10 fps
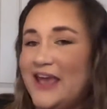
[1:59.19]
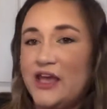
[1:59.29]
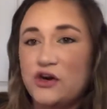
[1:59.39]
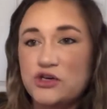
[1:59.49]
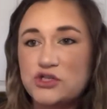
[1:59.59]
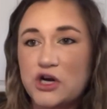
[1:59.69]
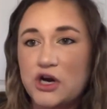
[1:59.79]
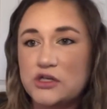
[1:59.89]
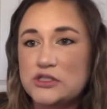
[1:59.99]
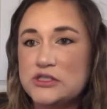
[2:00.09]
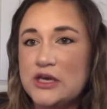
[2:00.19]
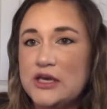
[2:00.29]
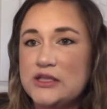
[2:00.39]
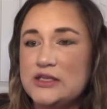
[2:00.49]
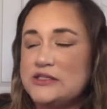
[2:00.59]
anchor charts.
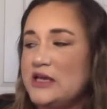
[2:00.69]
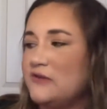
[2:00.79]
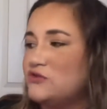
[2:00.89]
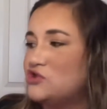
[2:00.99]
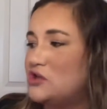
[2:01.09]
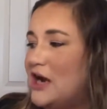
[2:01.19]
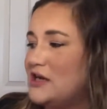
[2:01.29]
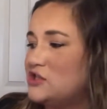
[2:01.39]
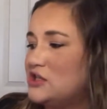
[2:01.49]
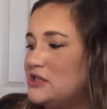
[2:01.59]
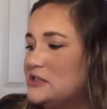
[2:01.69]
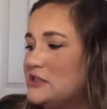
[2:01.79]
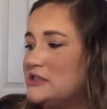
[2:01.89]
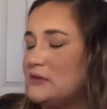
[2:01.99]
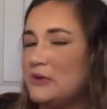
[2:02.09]
These have
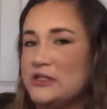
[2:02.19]
strategies, some